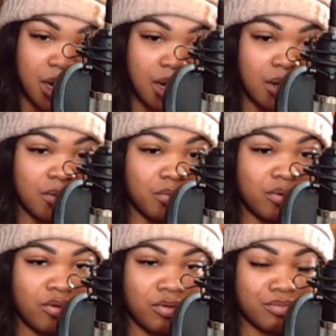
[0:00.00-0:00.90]
Mm-hmm.
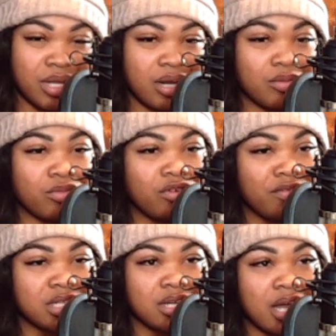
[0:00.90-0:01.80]
Boom. But in the
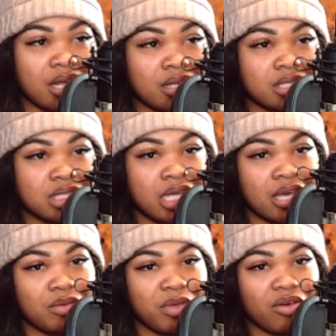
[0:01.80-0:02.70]
movies, you gotta
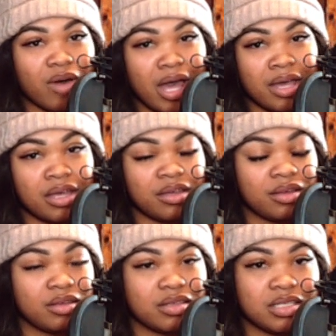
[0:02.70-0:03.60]
sit and be
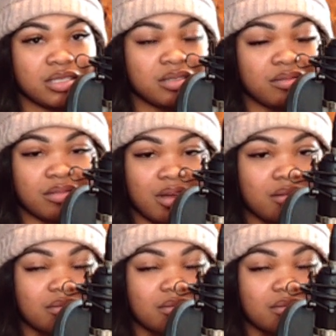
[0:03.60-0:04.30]
quiet. It's, mm. No.